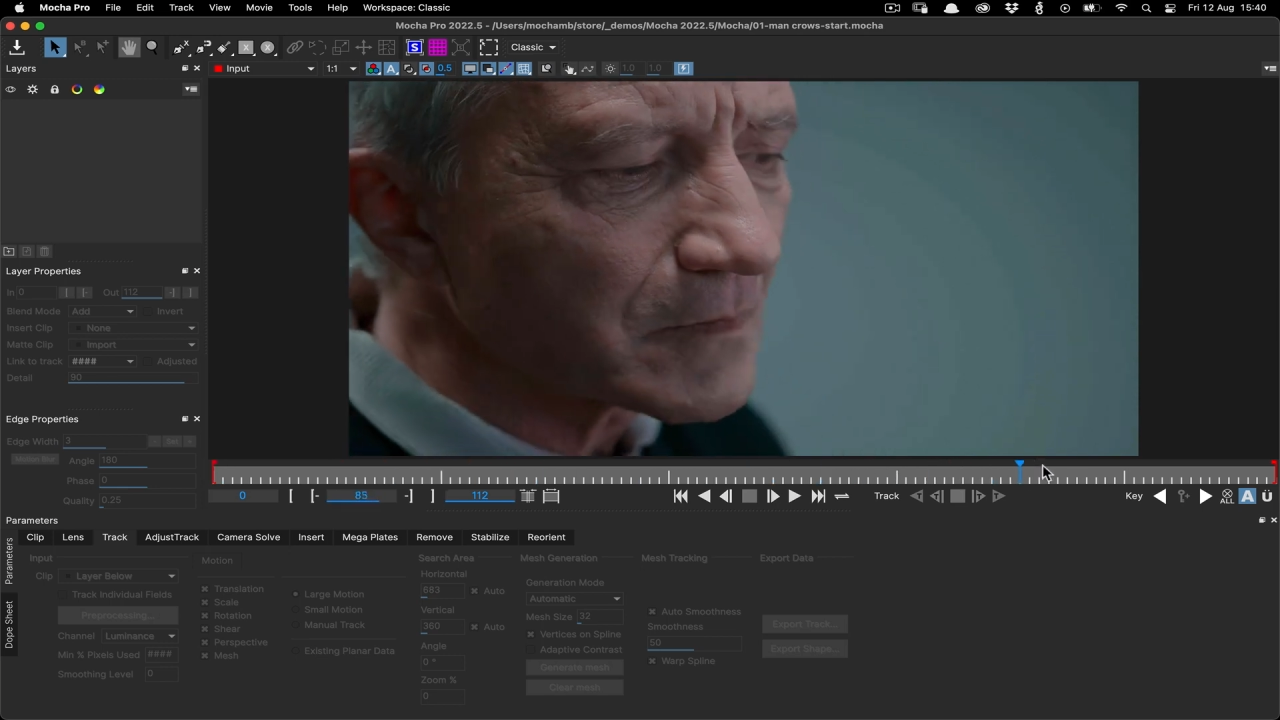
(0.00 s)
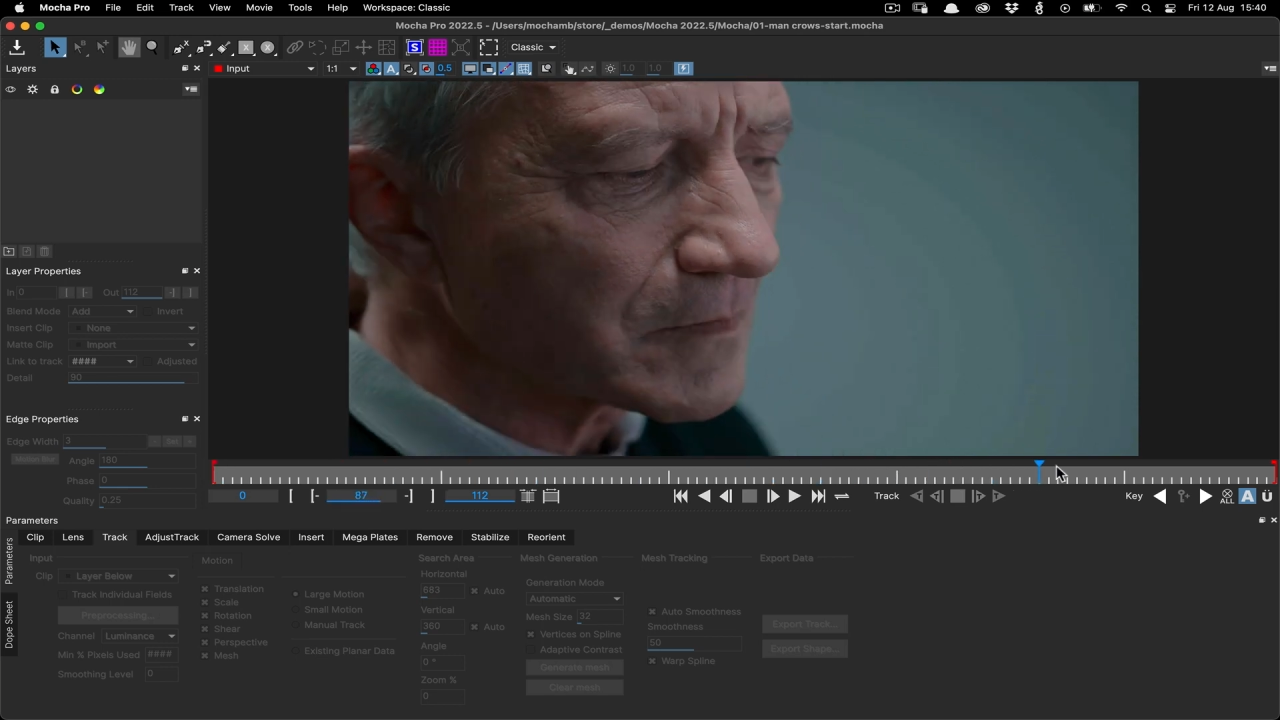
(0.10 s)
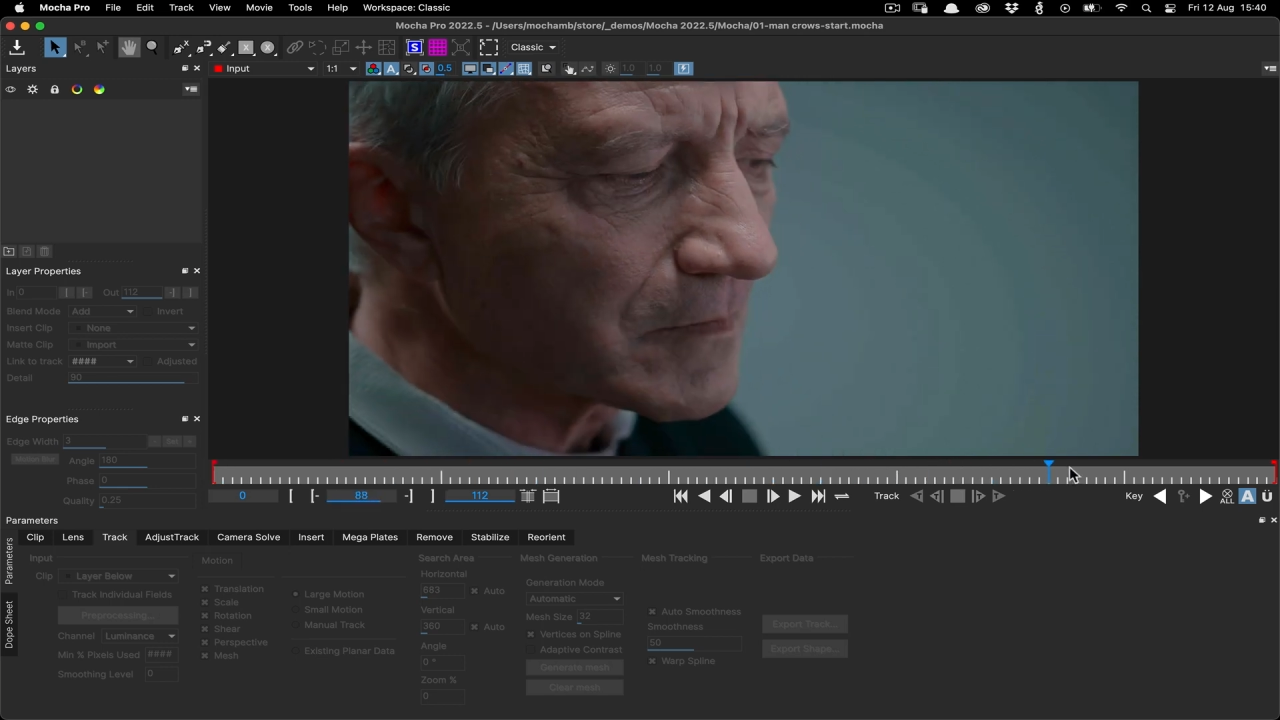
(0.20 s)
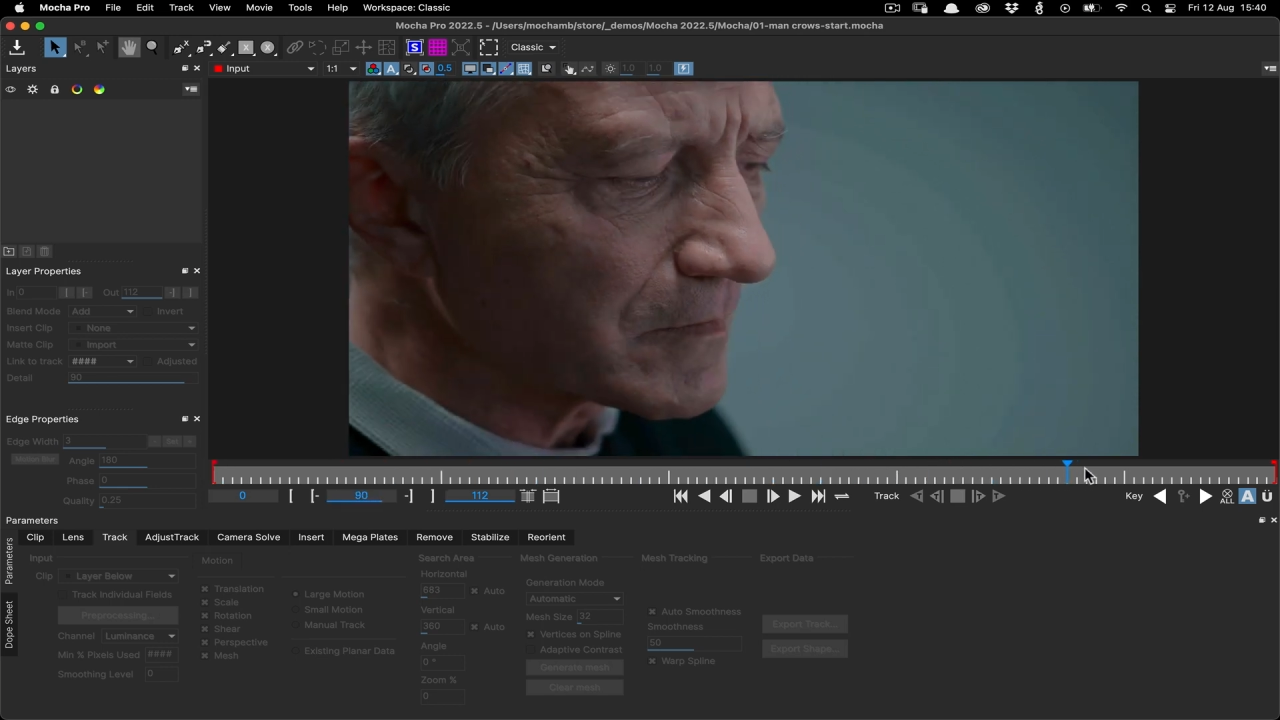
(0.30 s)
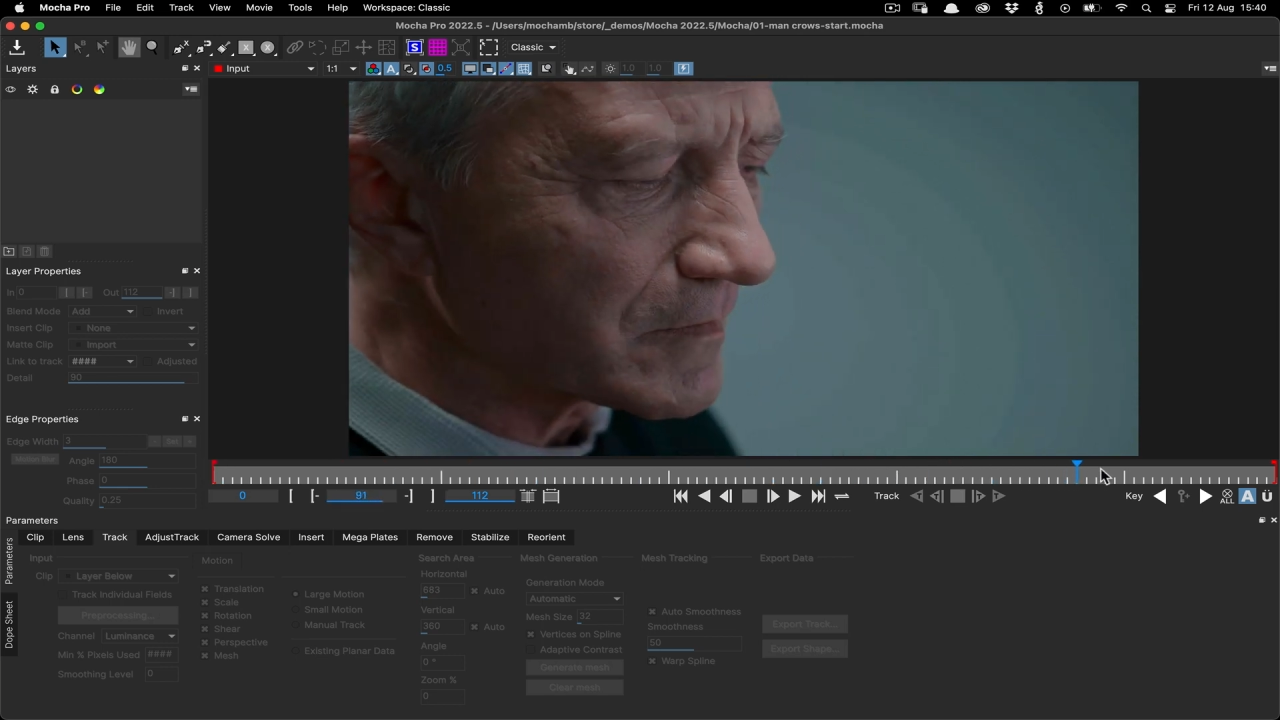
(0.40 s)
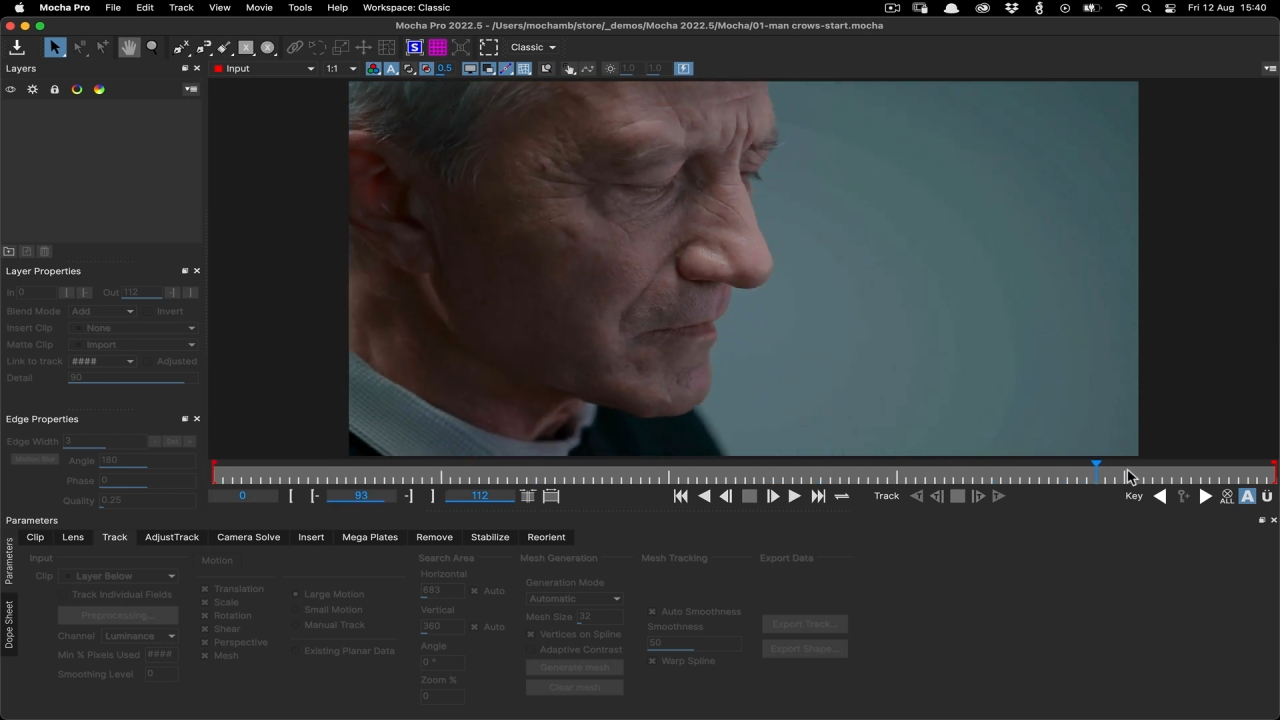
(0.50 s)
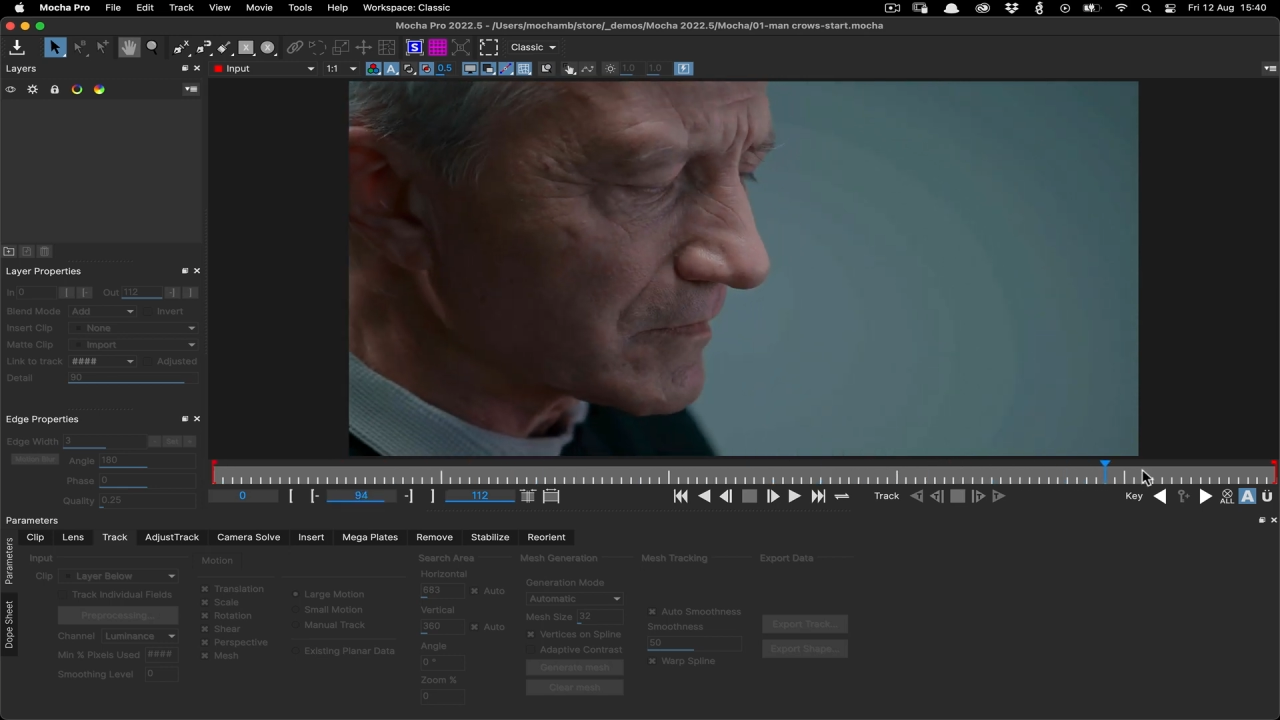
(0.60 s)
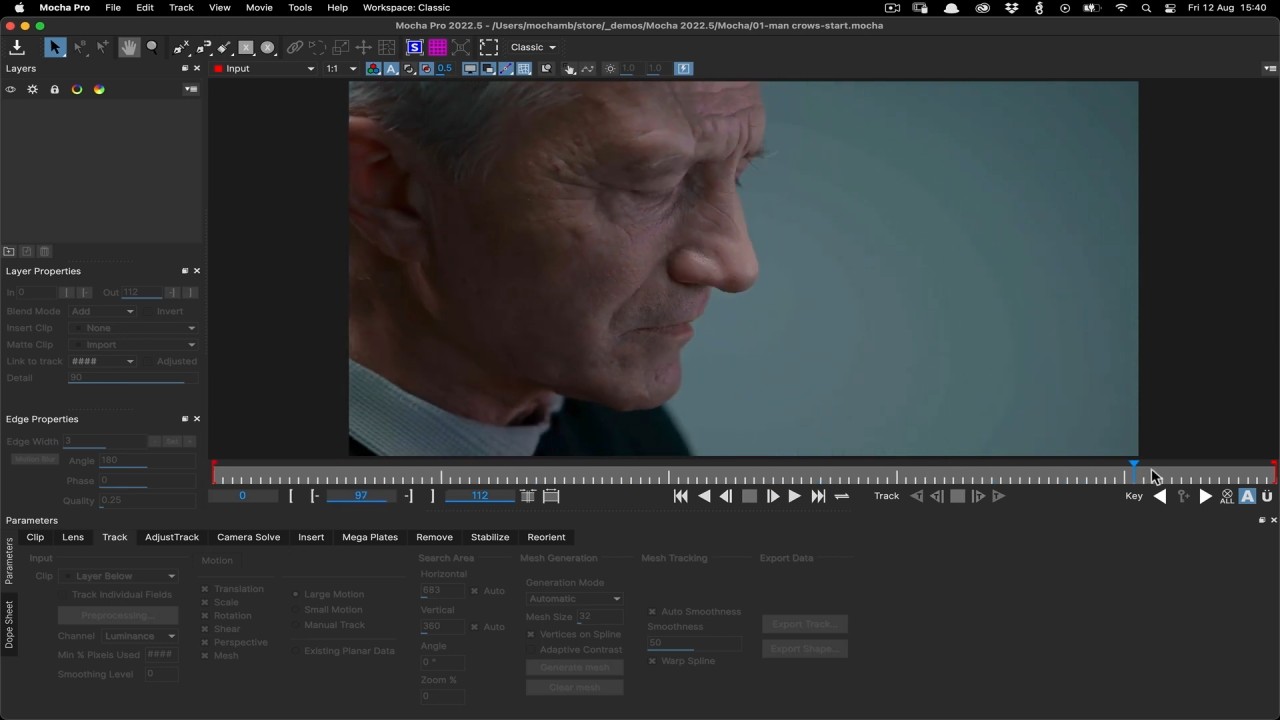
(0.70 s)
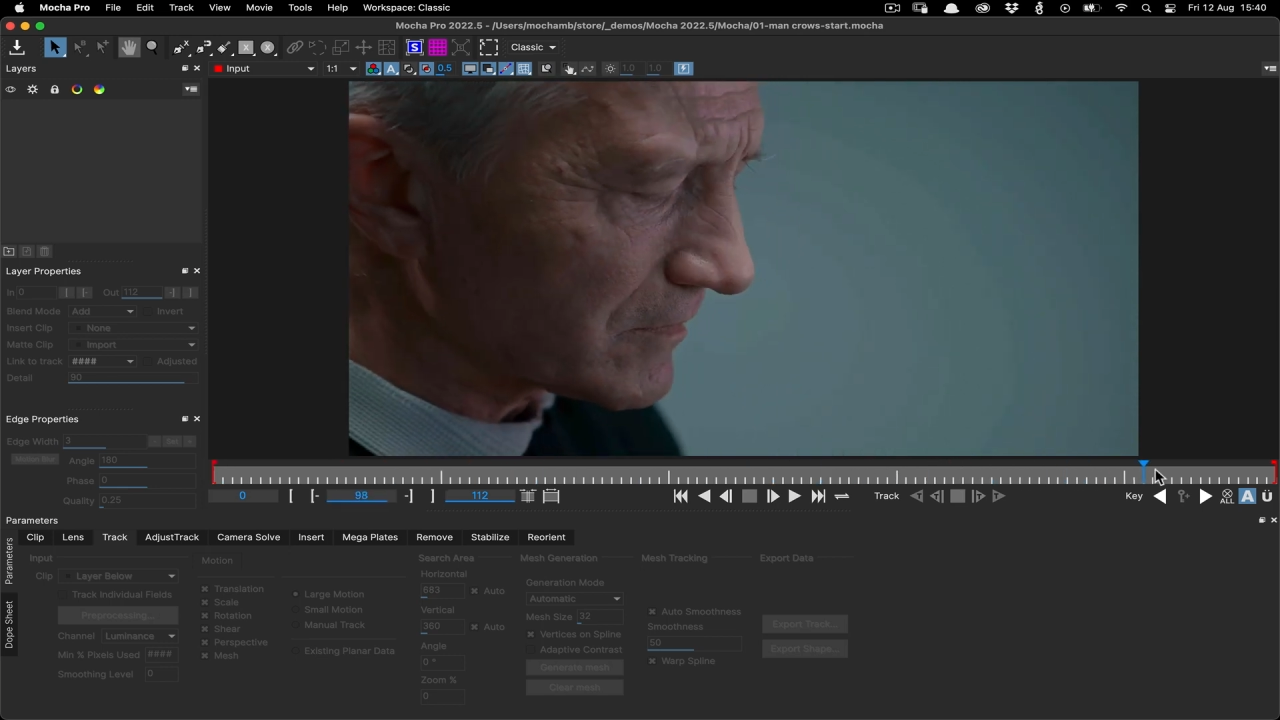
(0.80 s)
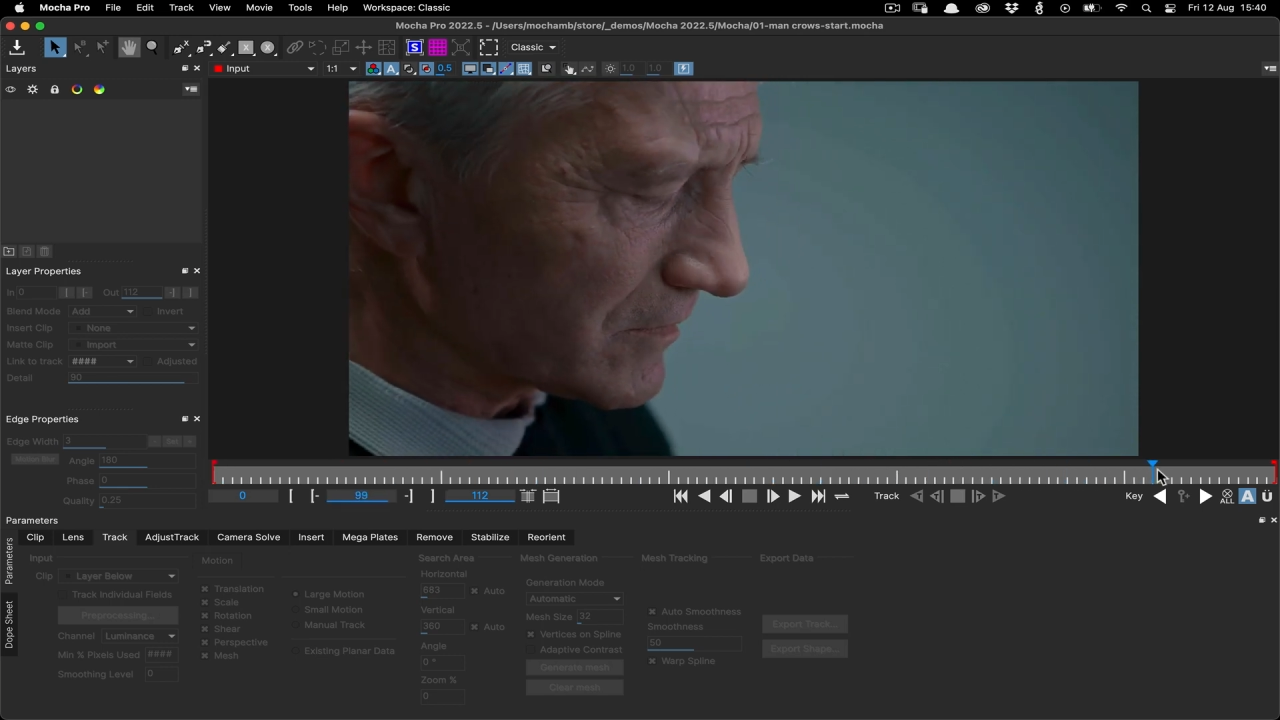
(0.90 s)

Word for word: and how the lighting